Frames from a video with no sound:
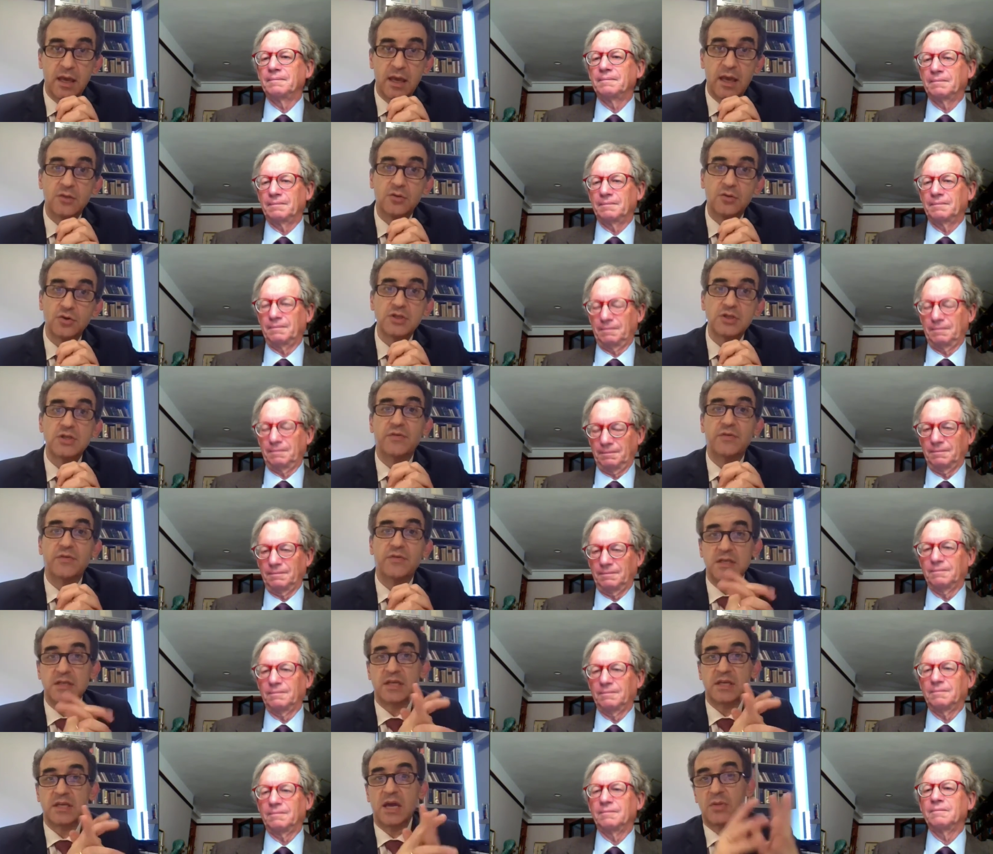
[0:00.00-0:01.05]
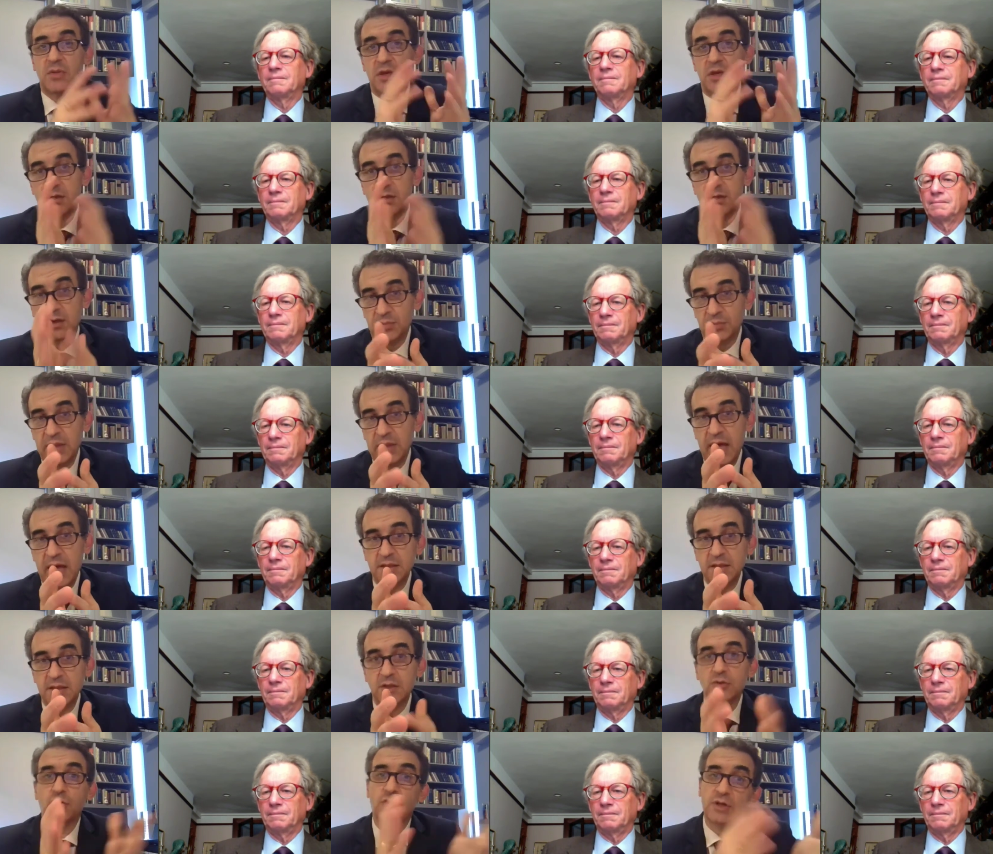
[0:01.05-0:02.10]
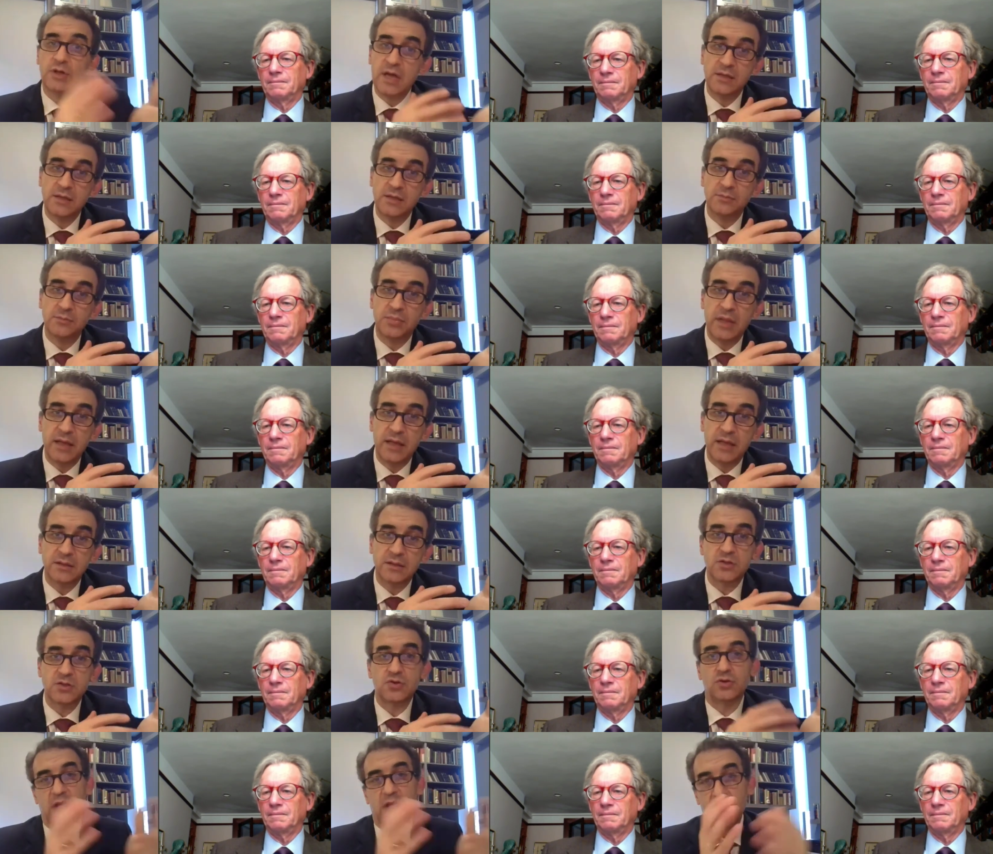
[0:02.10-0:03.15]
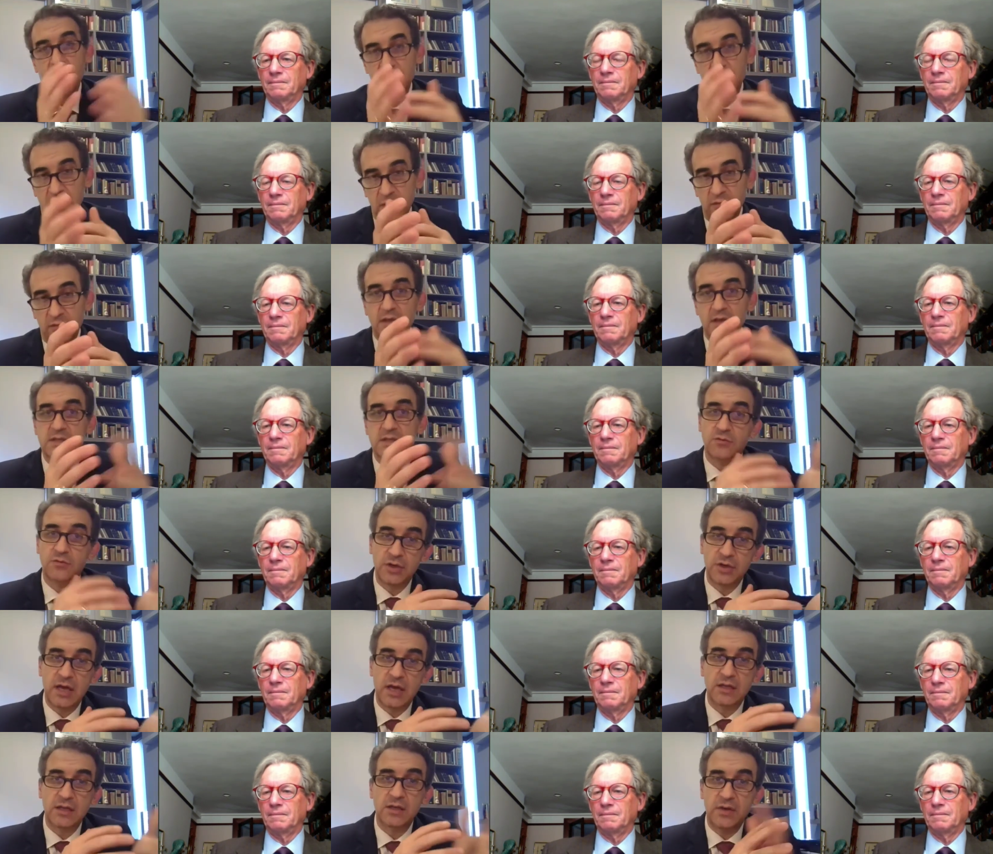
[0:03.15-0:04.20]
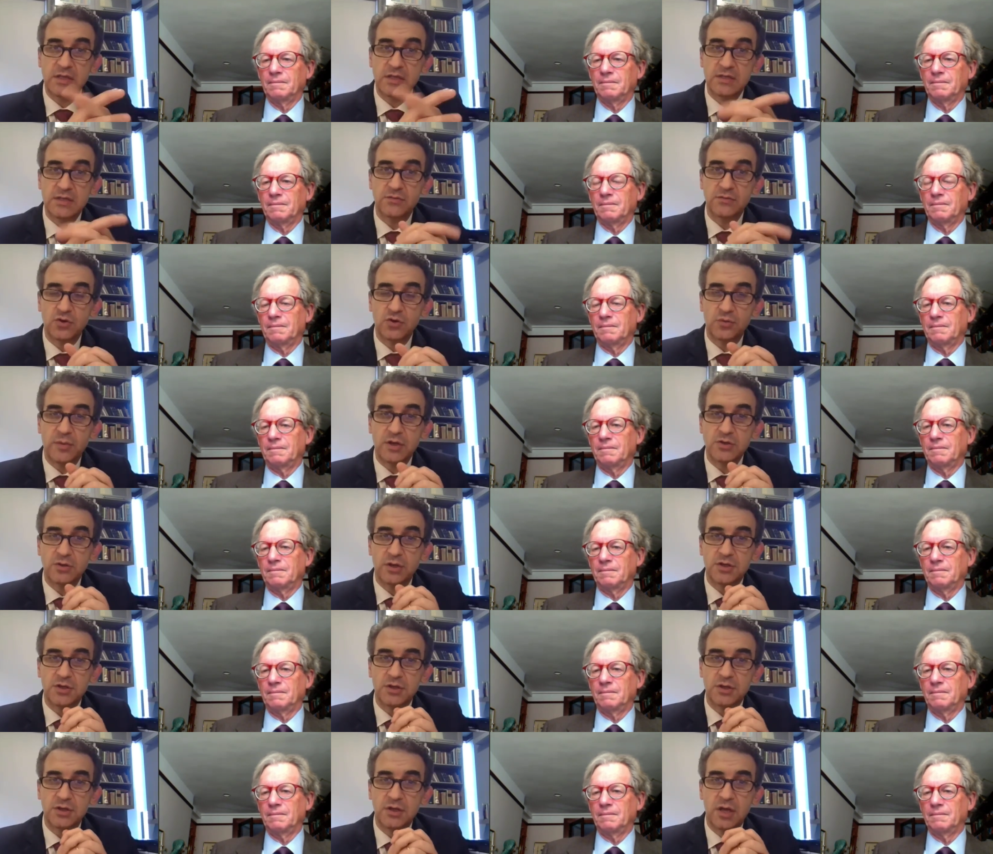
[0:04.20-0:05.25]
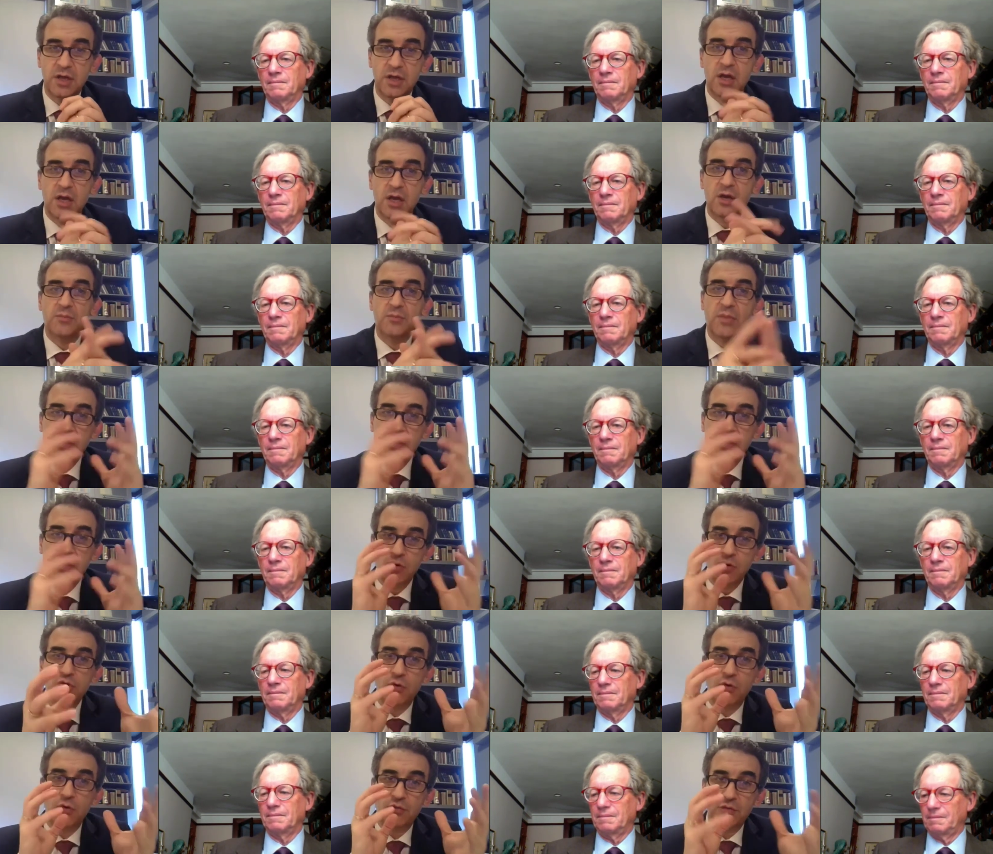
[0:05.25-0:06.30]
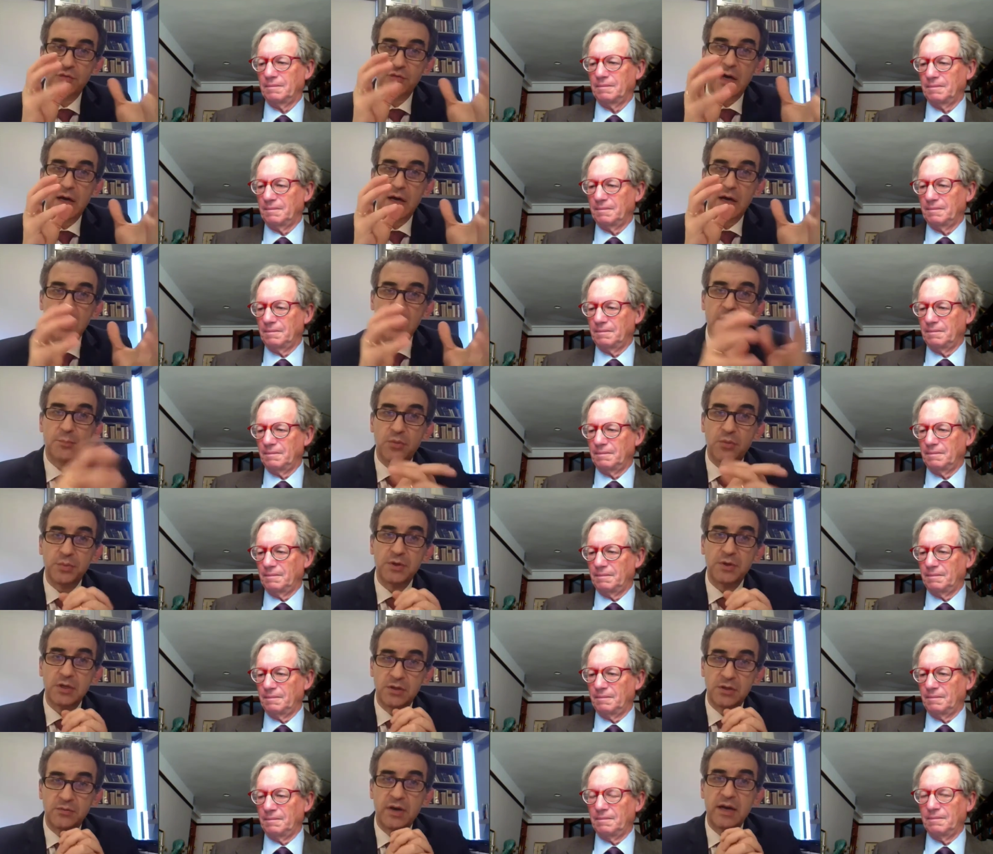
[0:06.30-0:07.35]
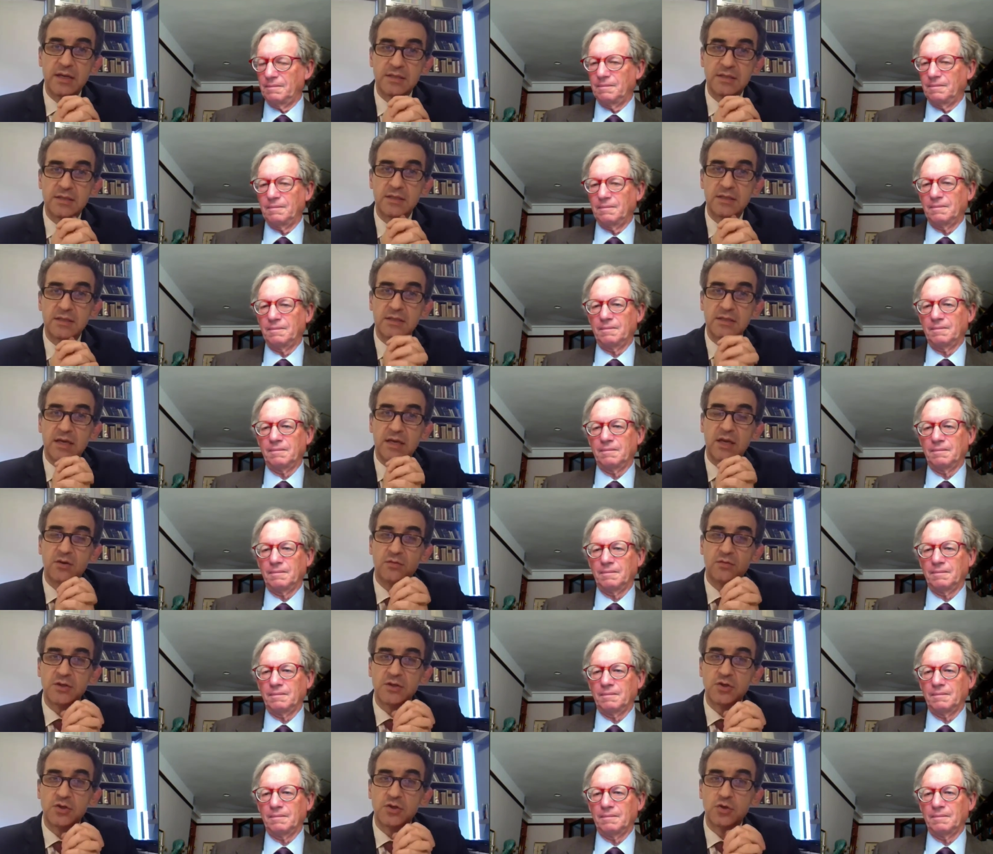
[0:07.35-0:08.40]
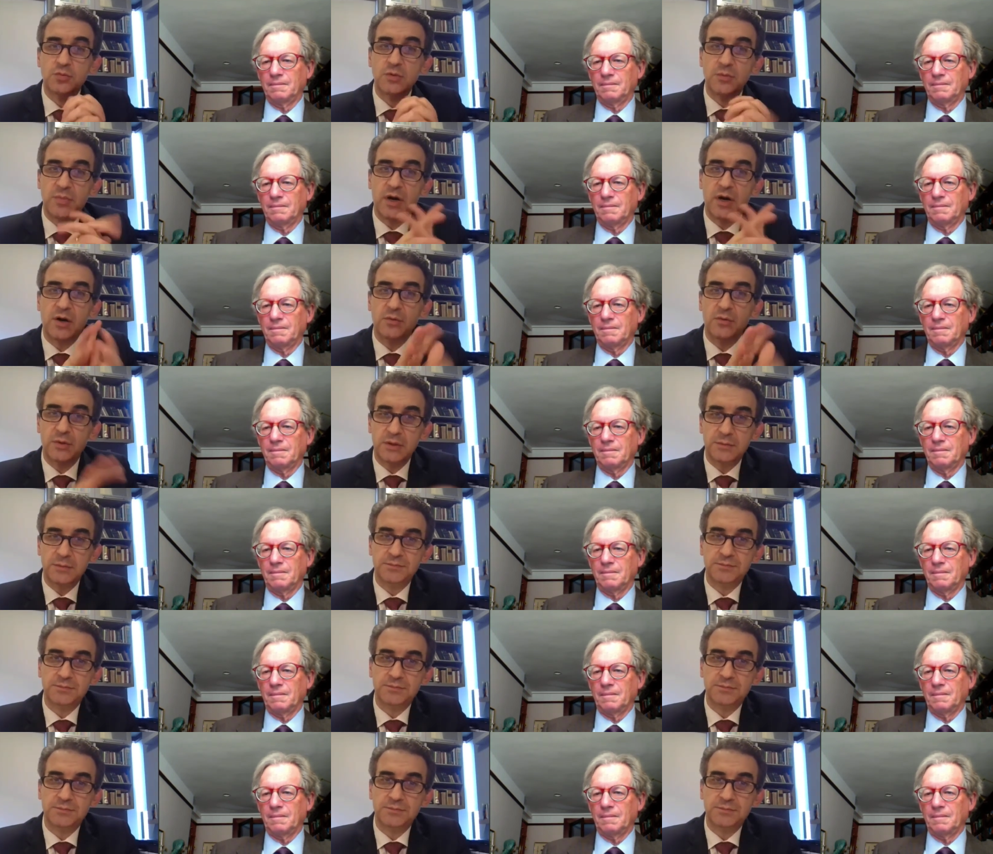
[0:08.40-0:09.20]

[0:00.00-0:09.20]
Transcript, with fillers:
Speaker 1: And those devices can be either implanted or non-implanted, so it can be invasive or non-invasive neuromodulation, but the use of uh, appropriate device is kind of assumed a part of it.